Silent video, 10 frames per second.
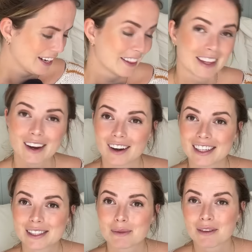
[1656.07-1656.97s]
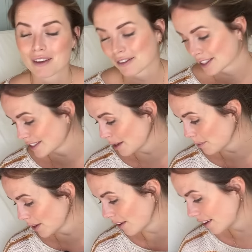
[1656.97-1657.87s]
The yarn is my favorite summer
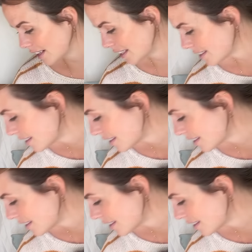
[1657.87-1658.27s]
yarn. It's